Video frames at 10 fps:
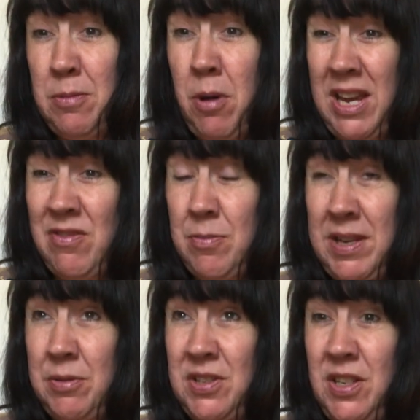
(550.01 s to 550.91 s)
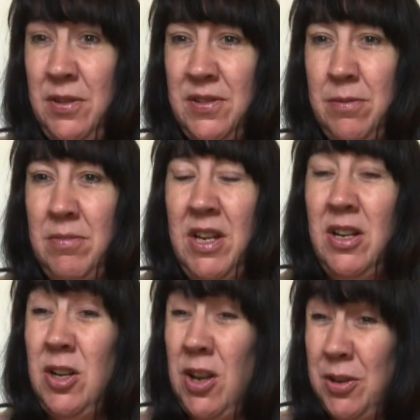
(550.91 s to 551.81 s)
You might even be able to use some
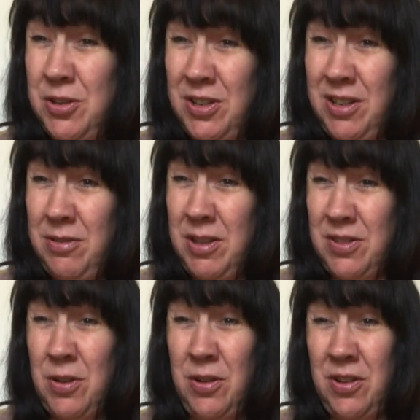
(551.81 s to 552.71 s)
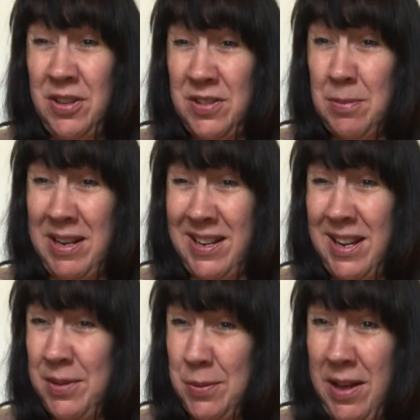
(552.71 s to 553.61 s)
lotion that's got a nice smell in
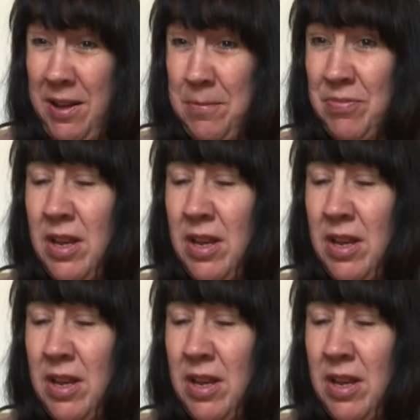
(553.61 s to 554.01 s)
it as well.